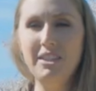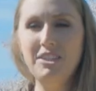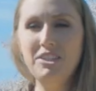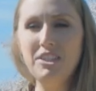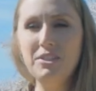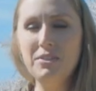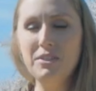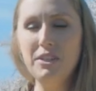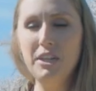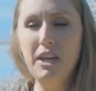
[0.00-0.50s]

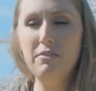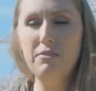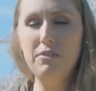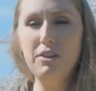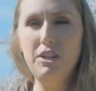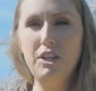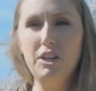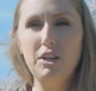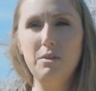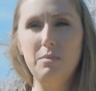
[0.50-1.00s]
generally
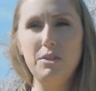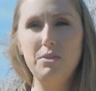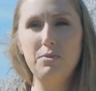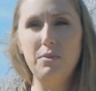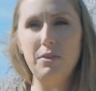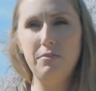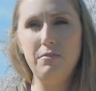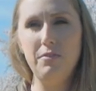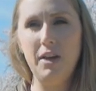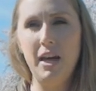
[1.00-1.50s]
every year
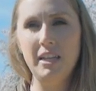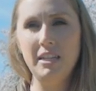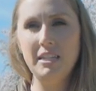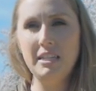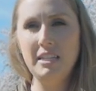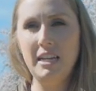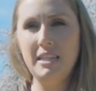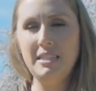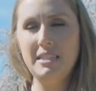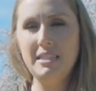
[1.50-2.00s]
between
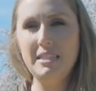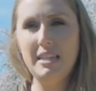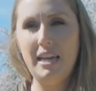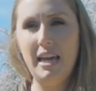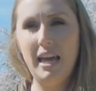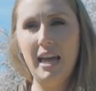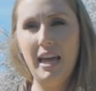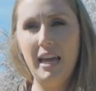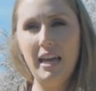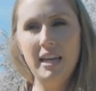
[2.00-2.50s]
Valentine's
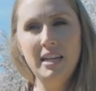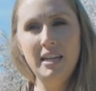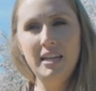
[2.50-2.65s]
Day